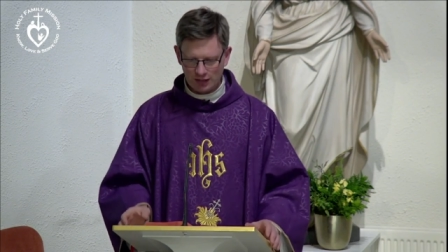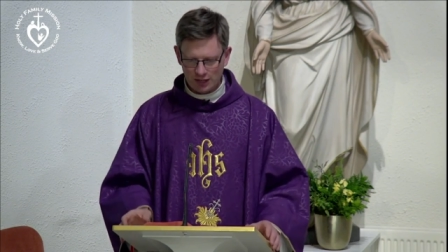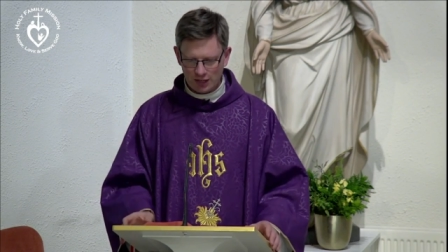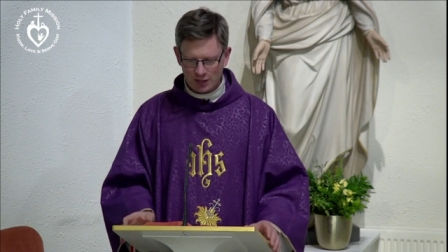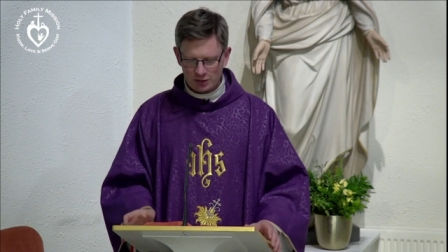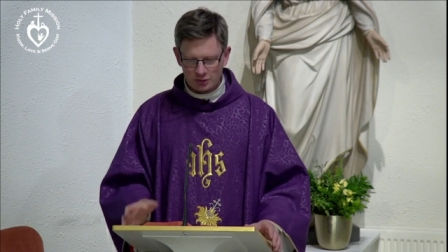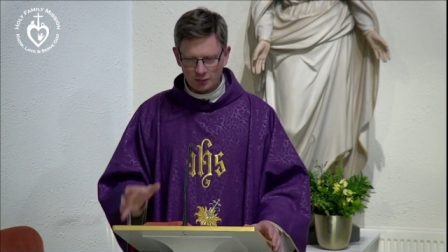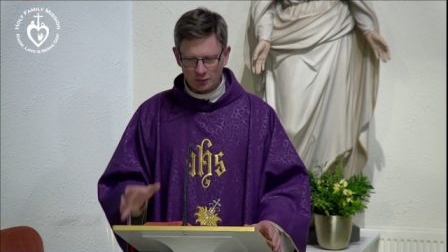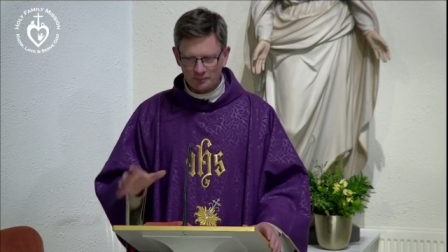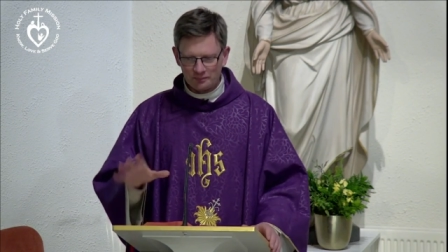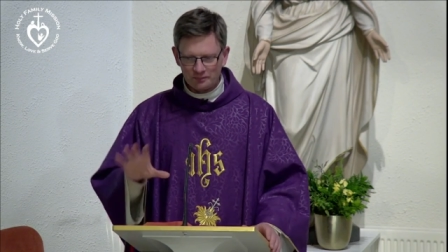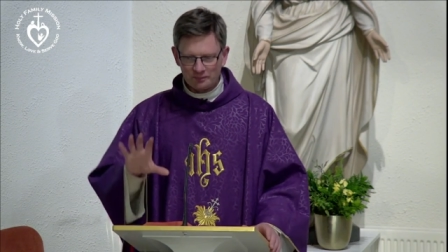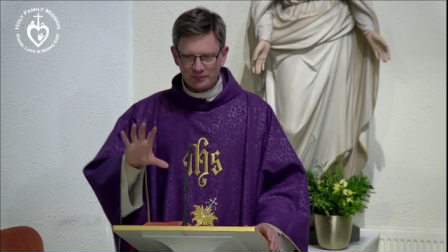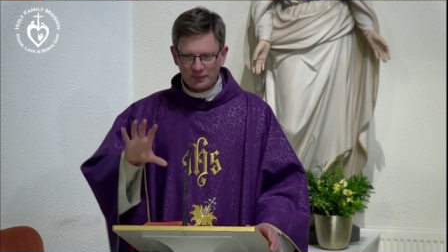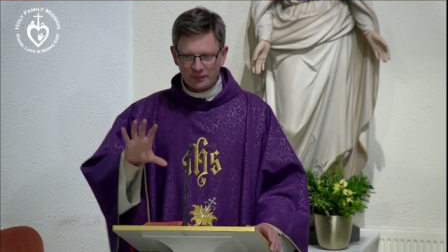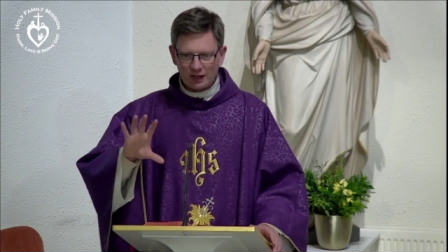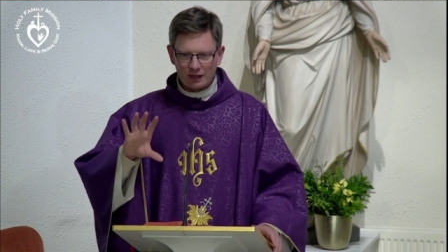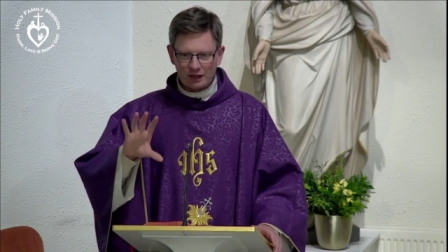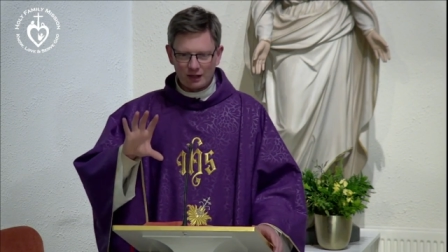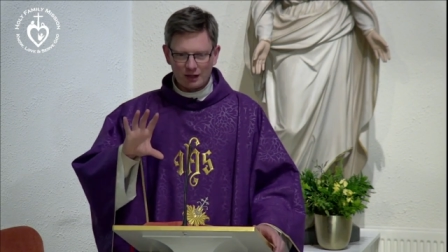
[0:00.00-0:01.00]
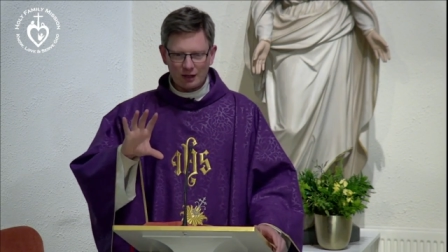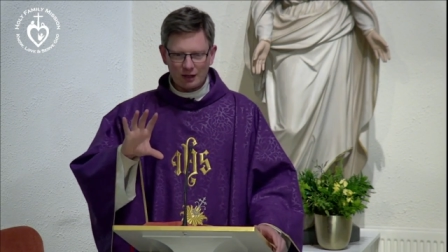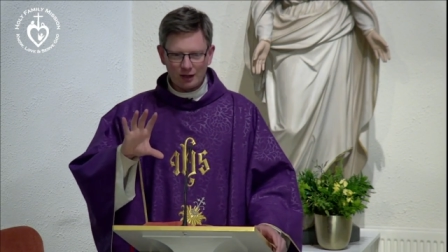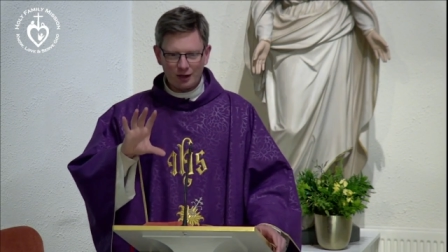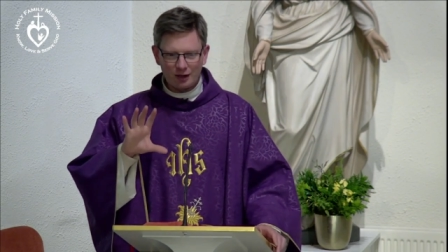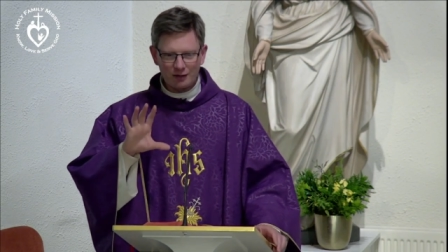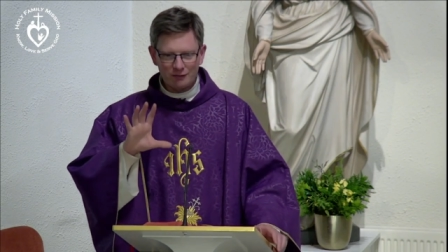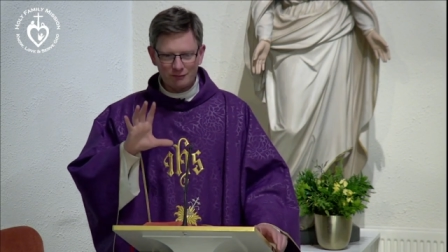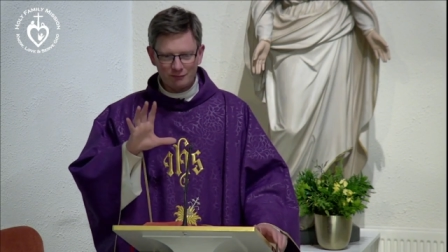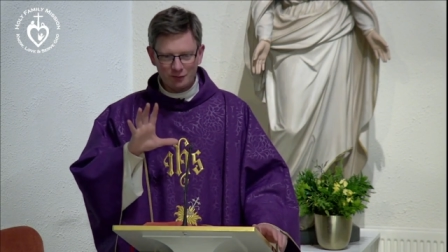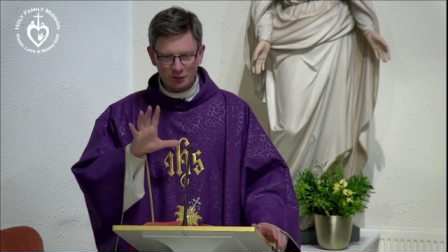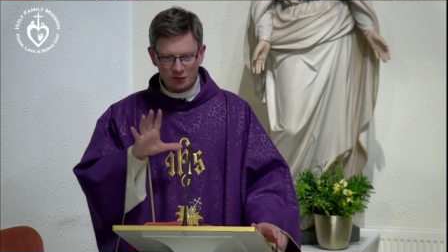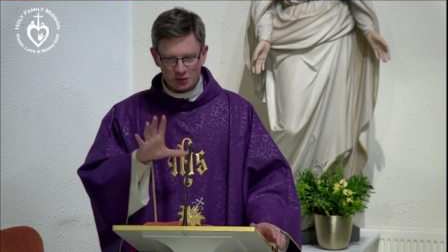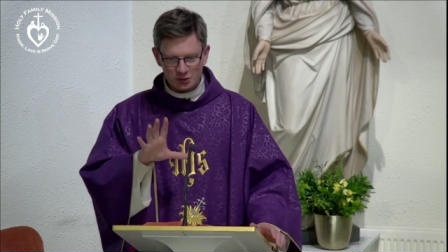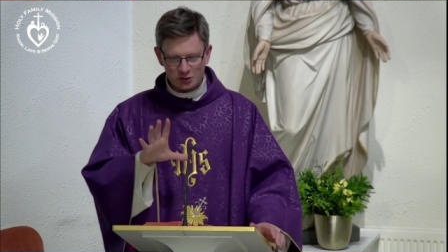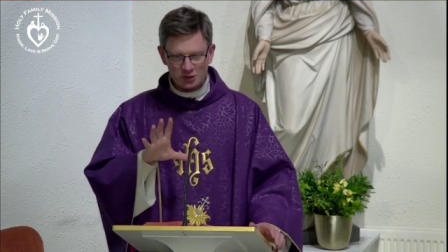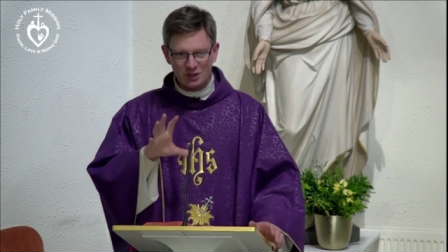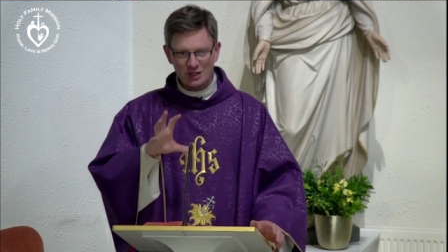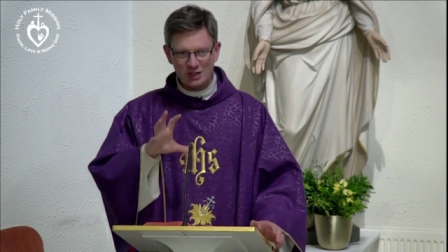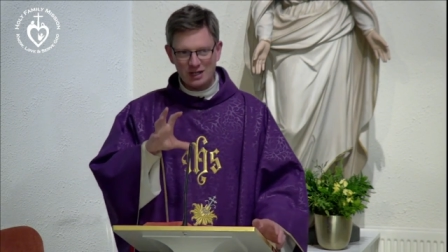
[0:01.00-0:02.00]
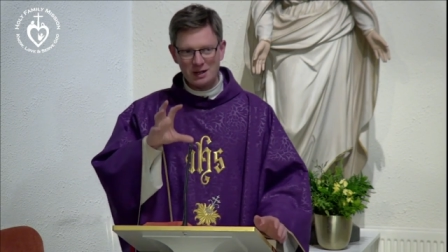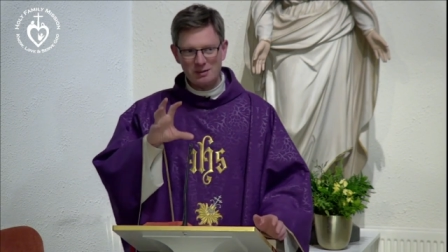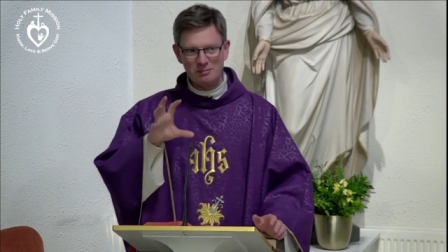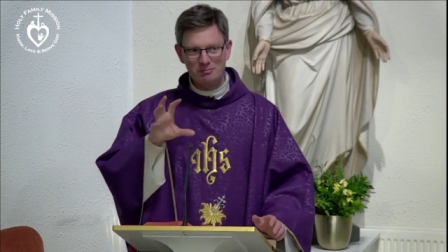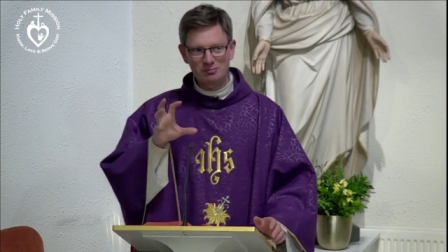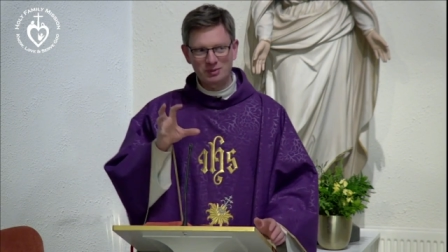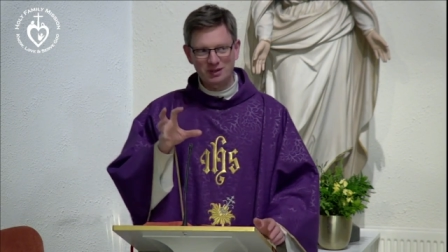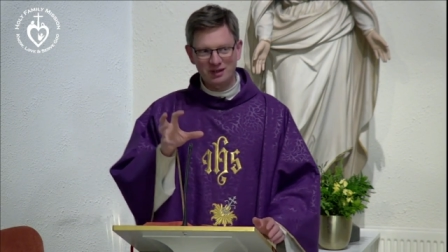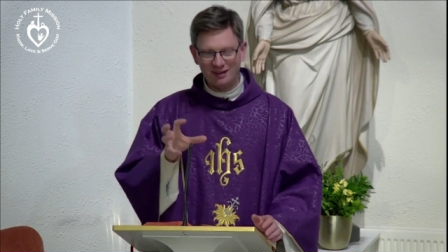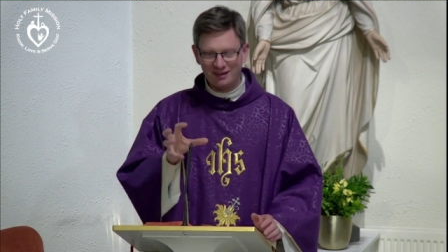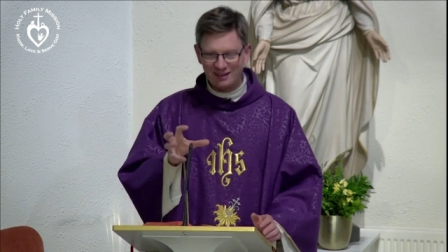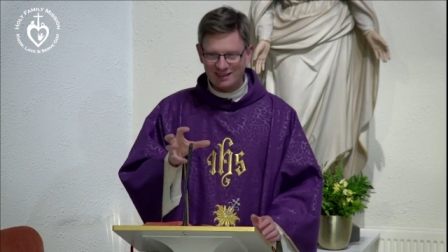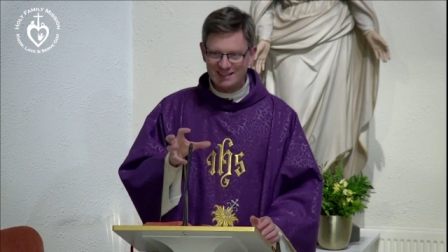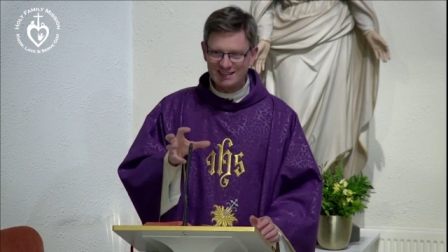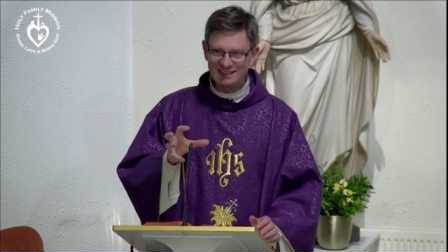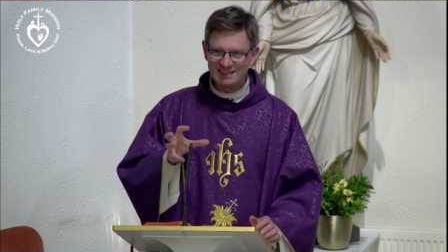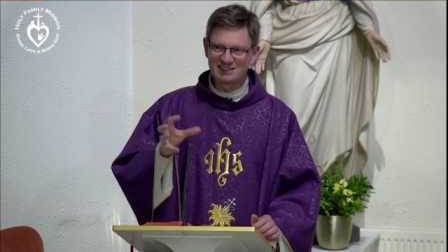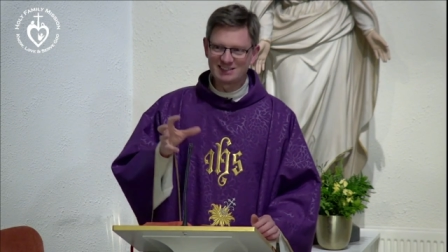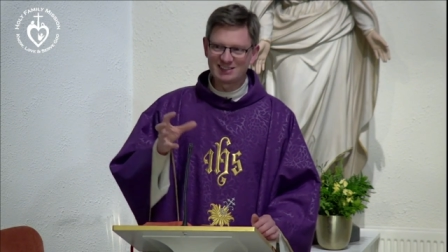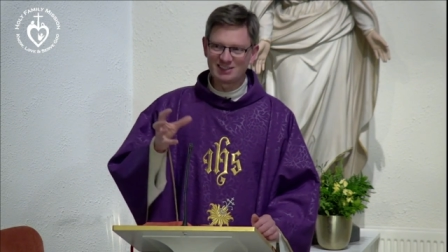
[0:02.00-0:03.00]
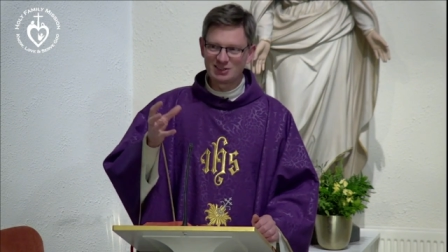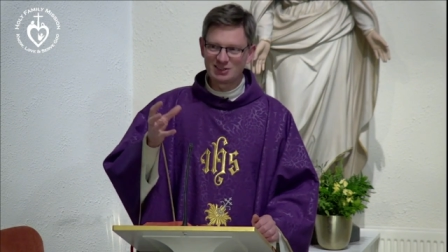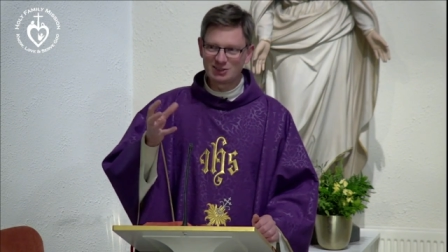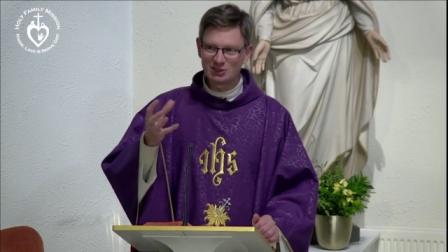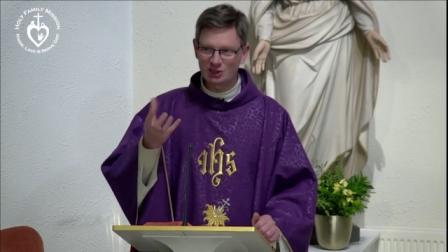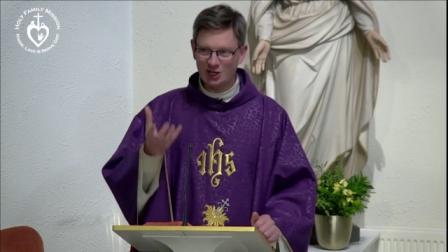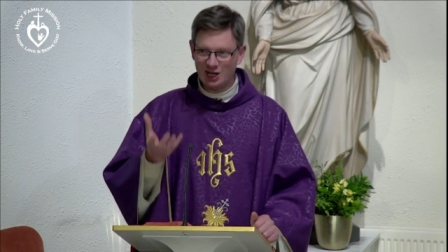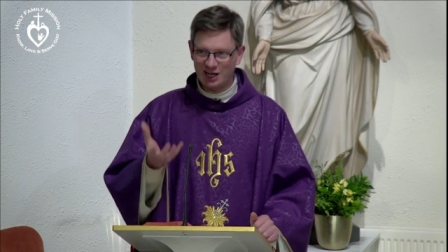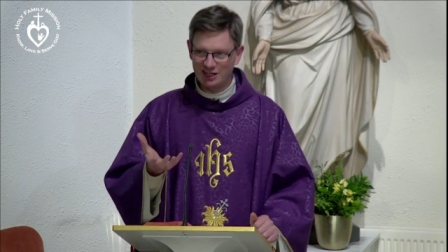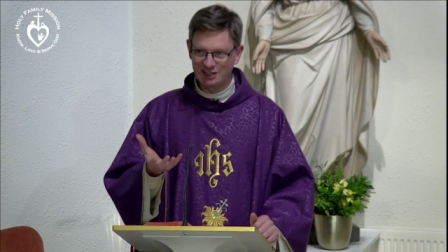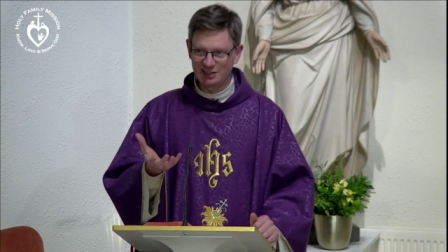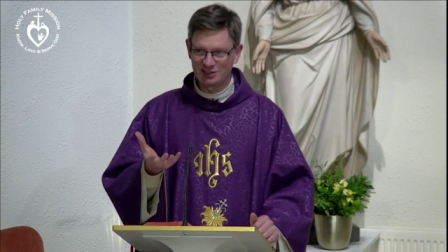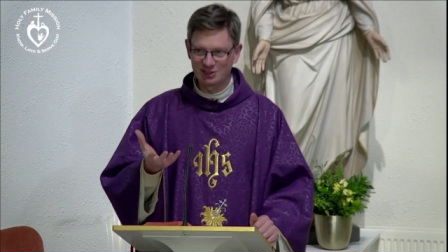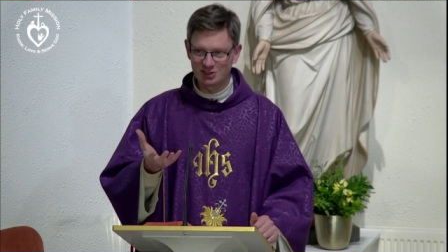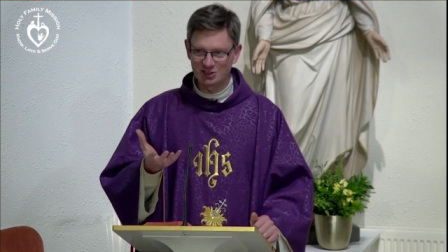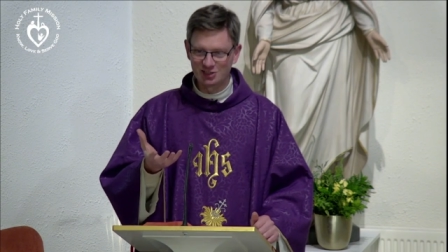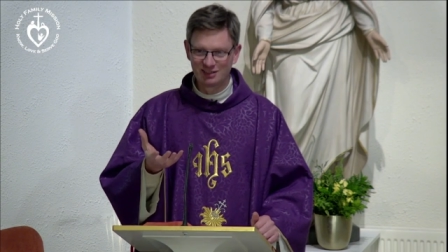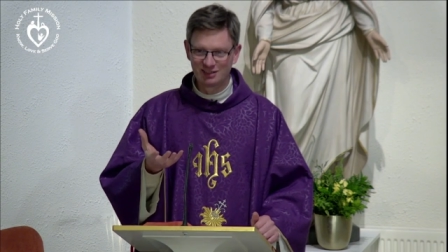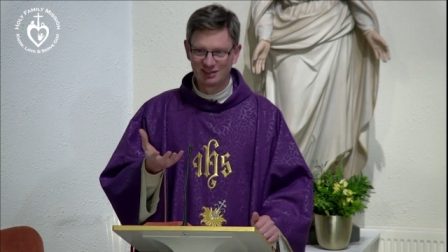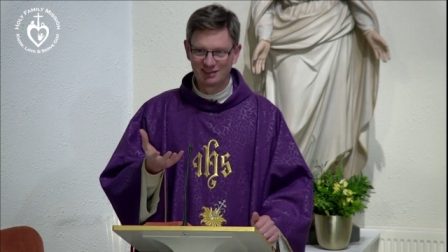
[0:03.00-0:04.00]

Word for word: So conversion implies change.